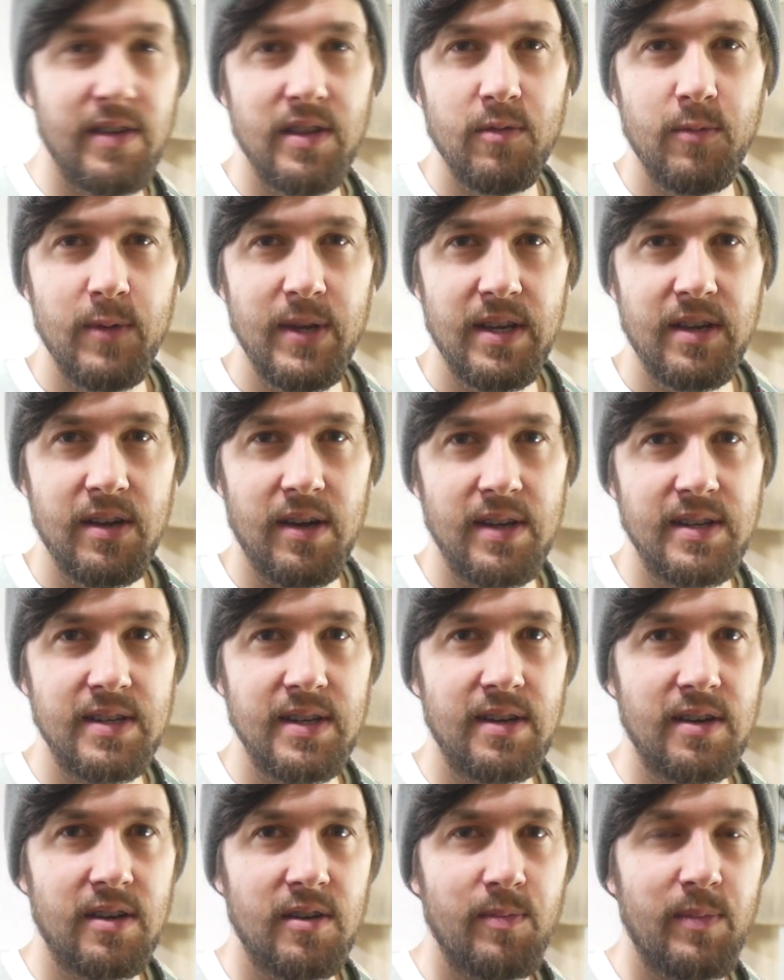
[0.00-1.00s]
the week I
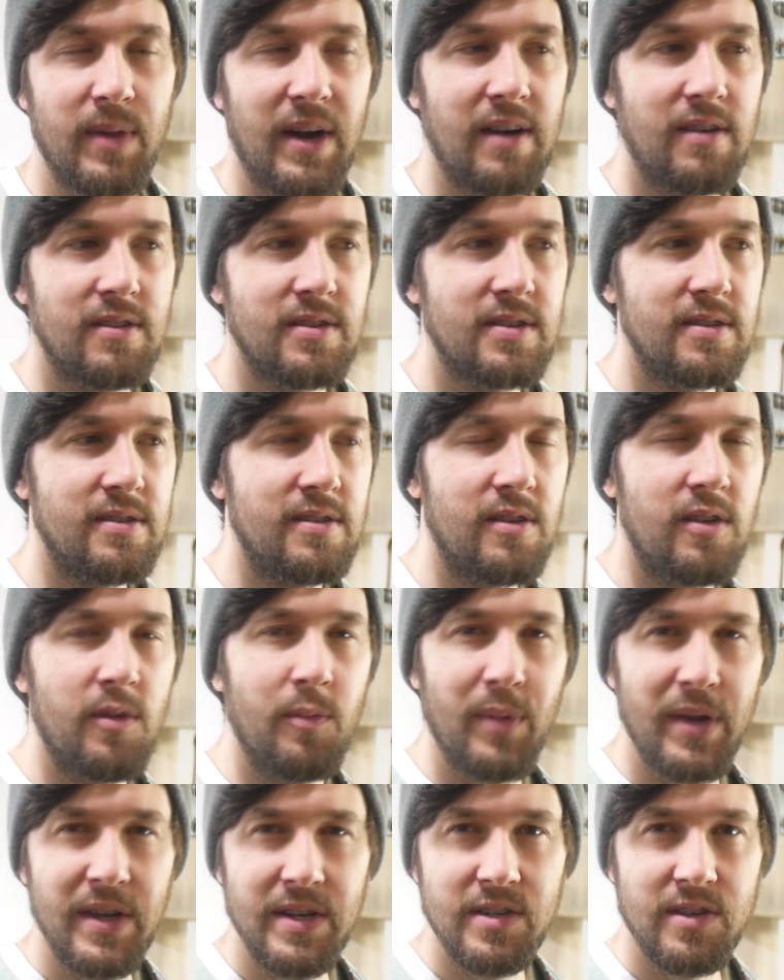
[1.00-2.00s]
did a
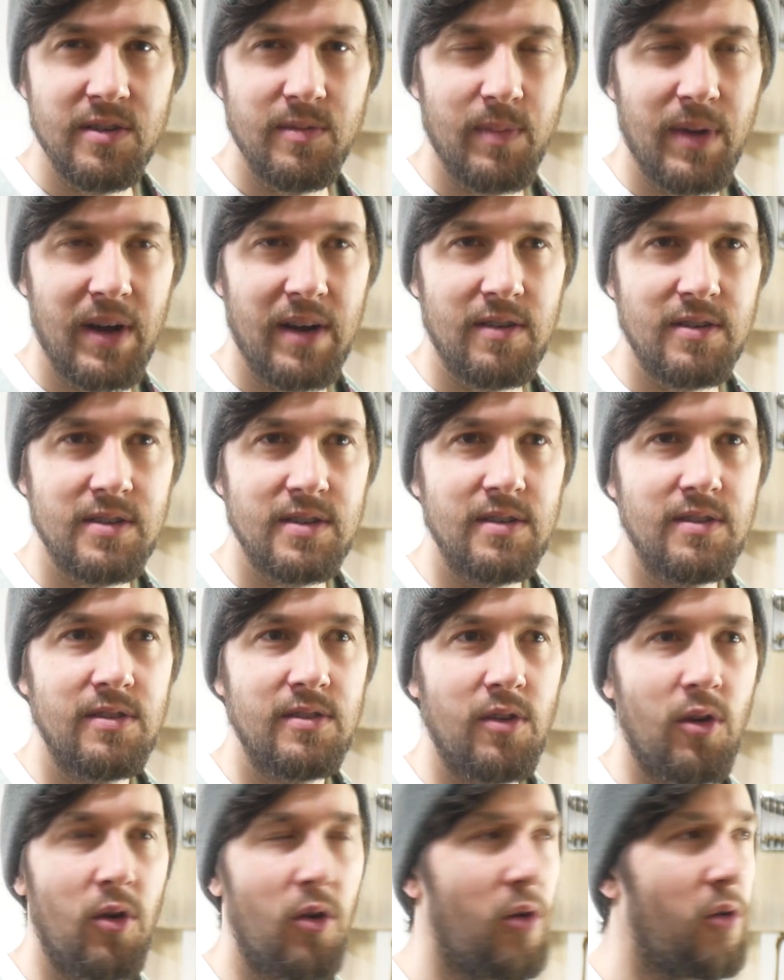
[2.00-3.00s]
pitch
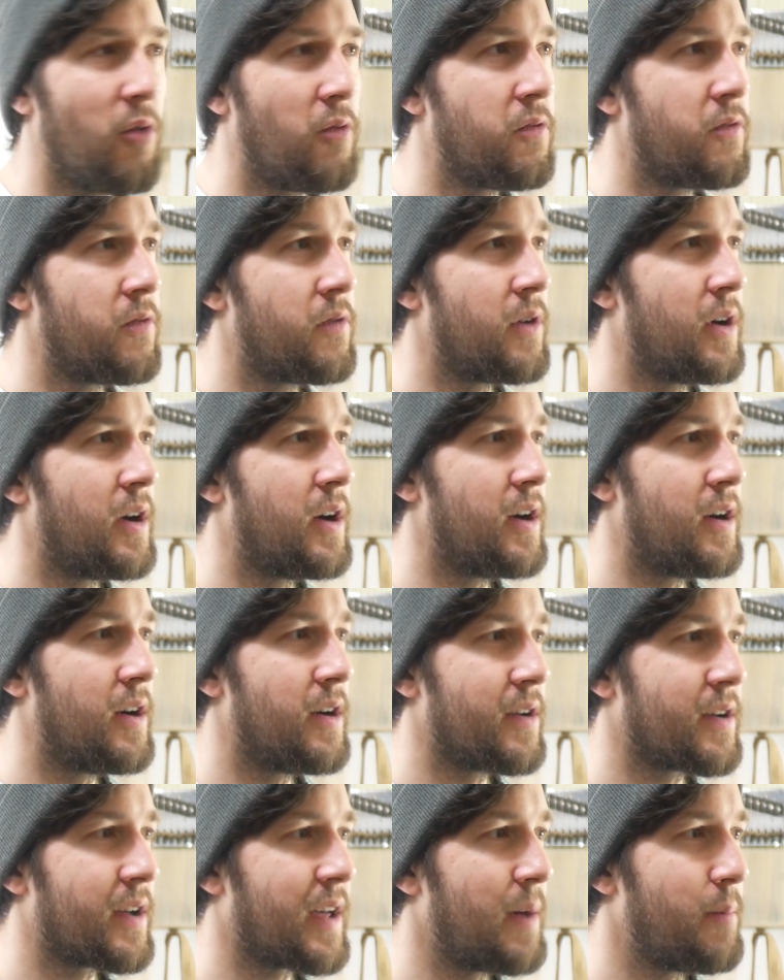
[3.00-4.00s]
comparison of
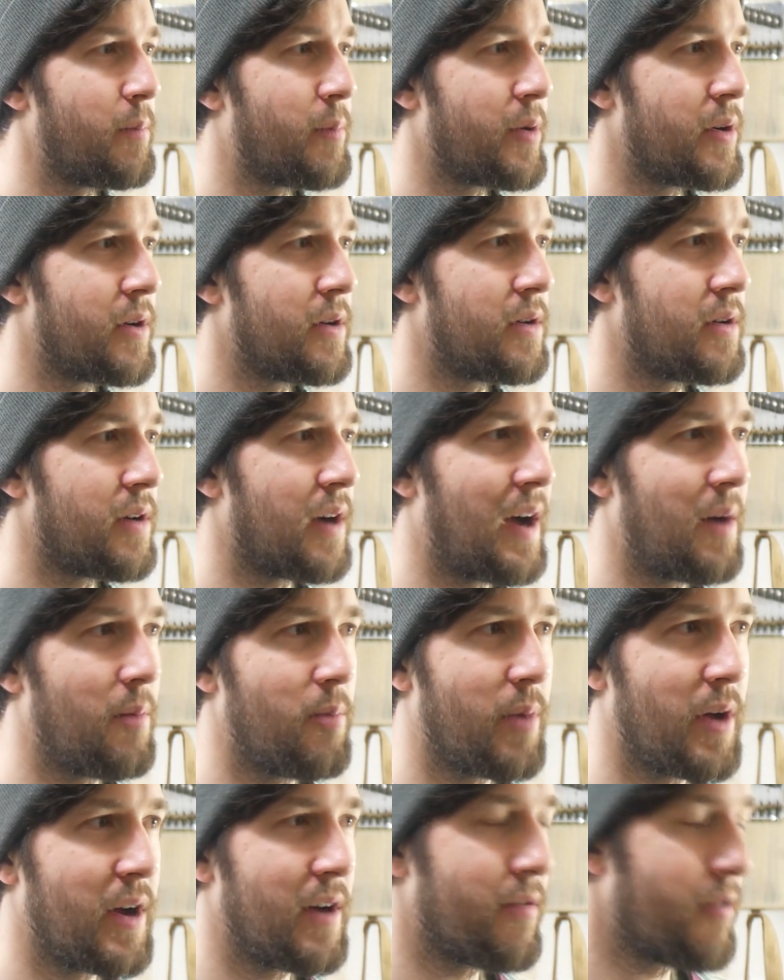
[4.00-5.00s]
Kemper,
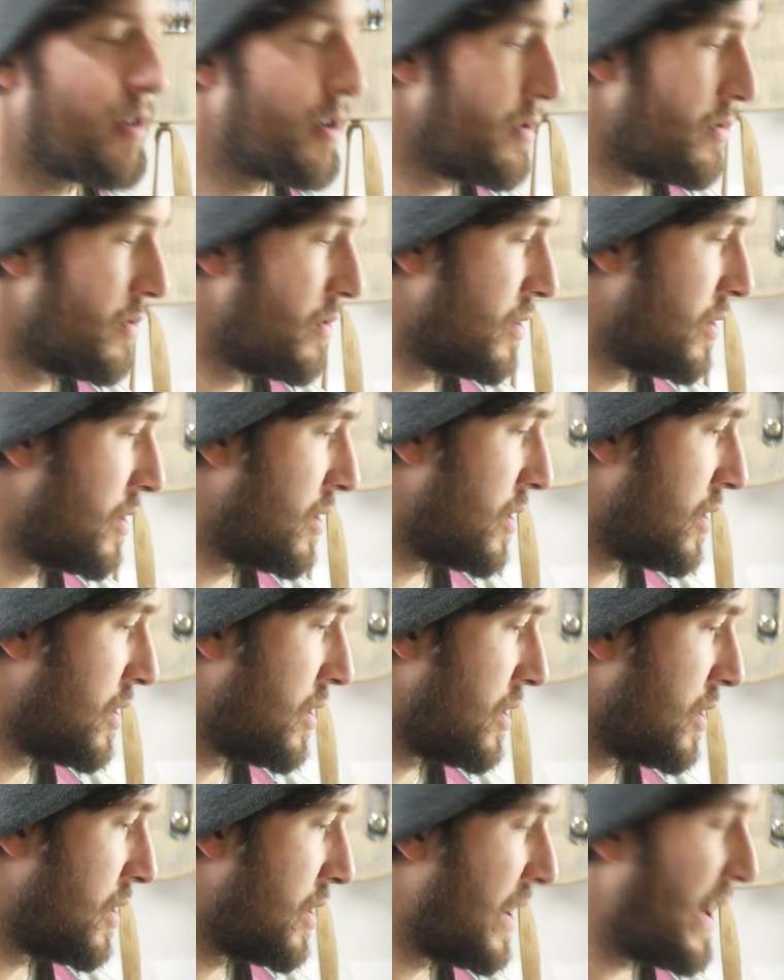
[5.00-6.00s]
Ampero,
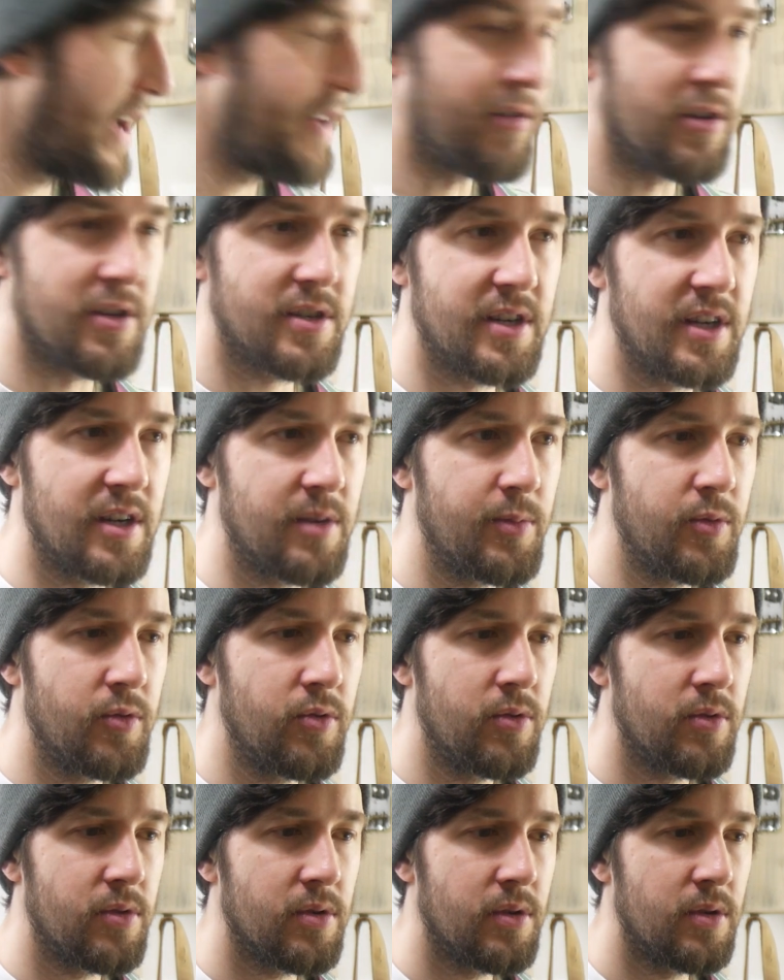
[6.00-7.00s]
Headrush
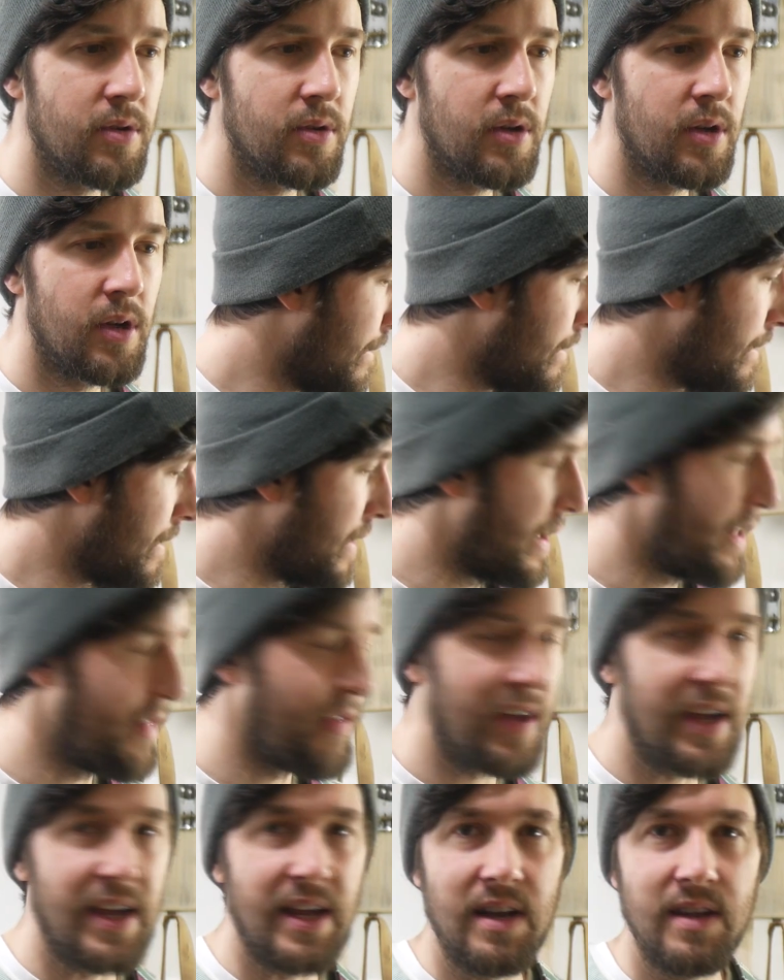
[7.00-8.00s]
Gigboard and
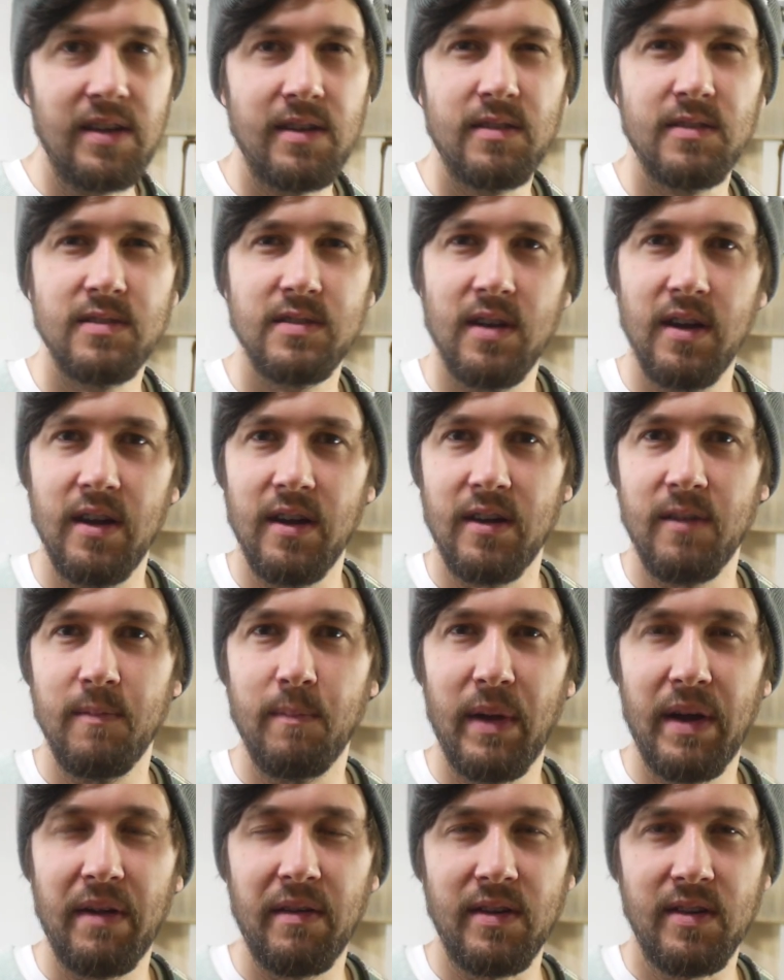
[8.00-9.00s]
the Helix,
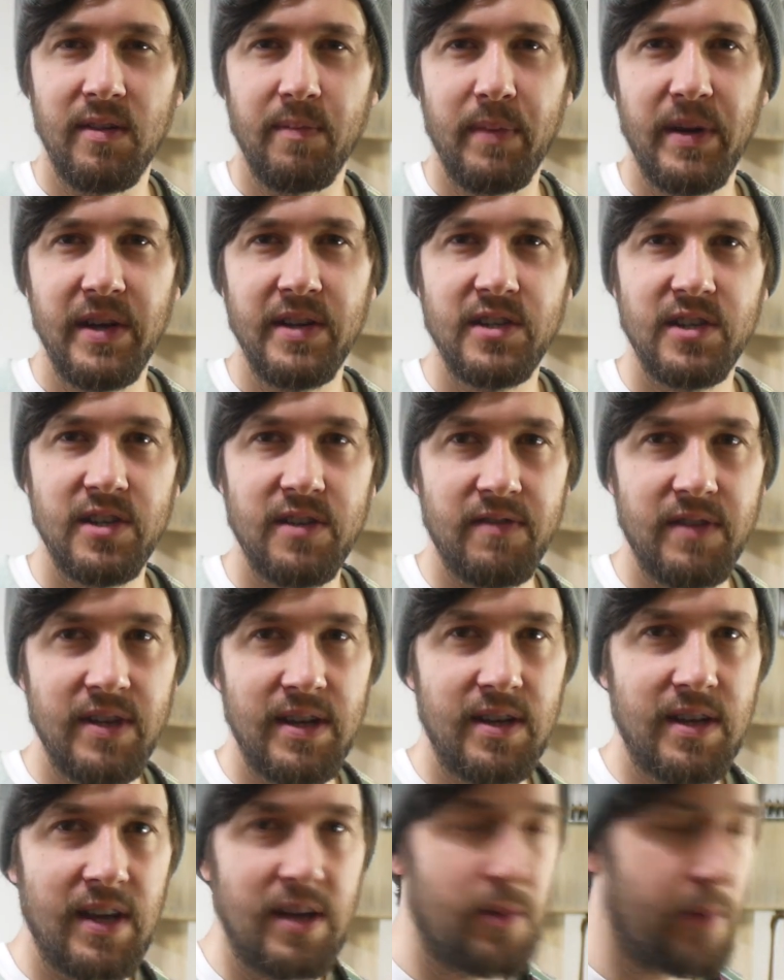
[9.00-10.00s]
comparing the pitch
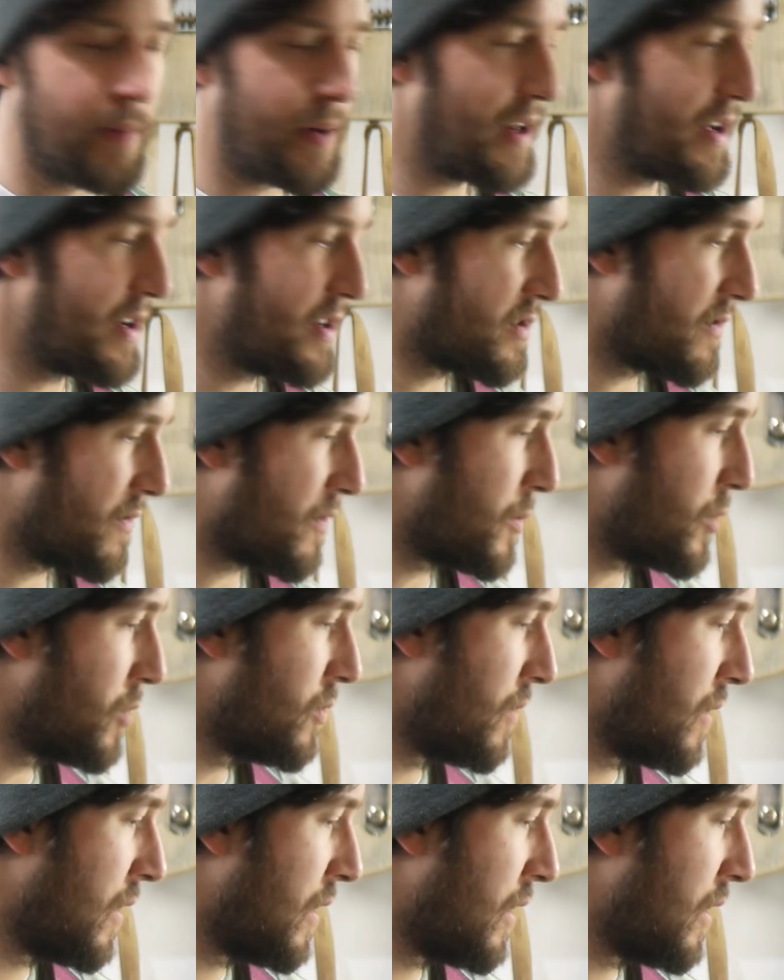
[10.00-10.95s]
shifting capabilities of them all.